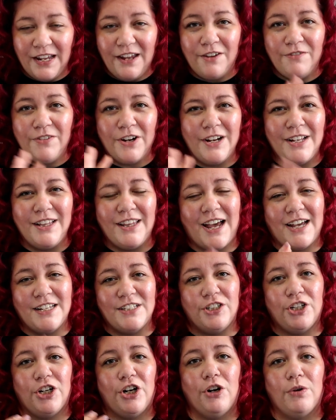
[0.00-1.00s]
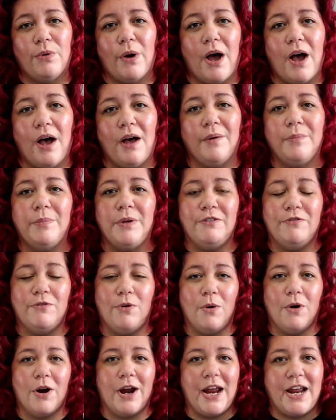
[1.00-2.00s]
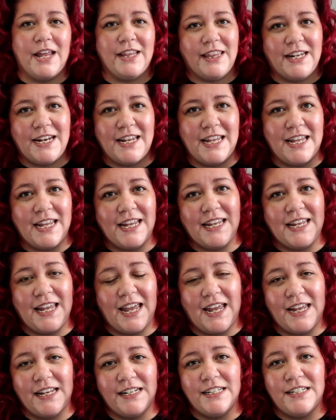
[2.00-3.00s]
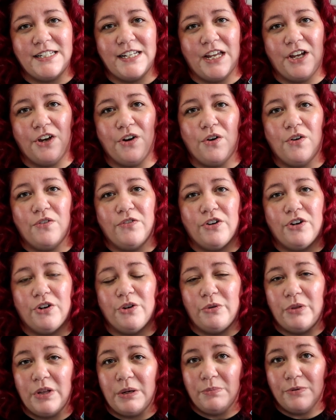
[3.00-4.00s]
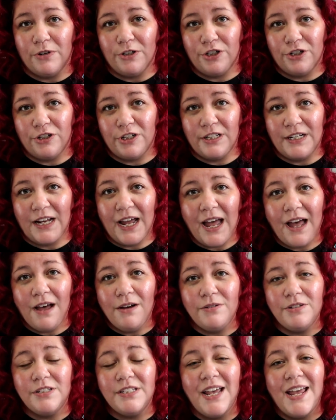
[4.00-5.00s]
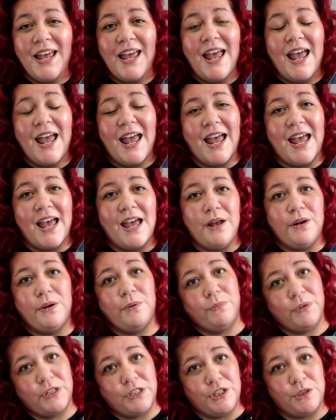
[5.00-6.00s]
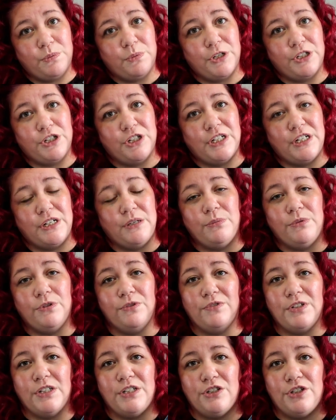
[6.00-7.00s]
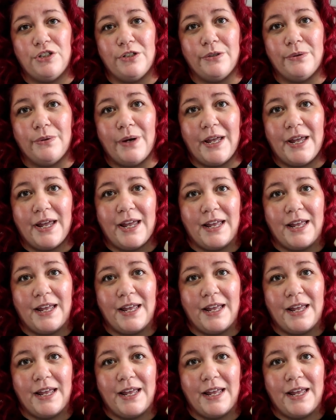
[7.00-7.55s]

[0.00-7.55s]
a very last hurrah before Anthony and Kate take over the Bridgerton house and Mrs. Bridgerton moves into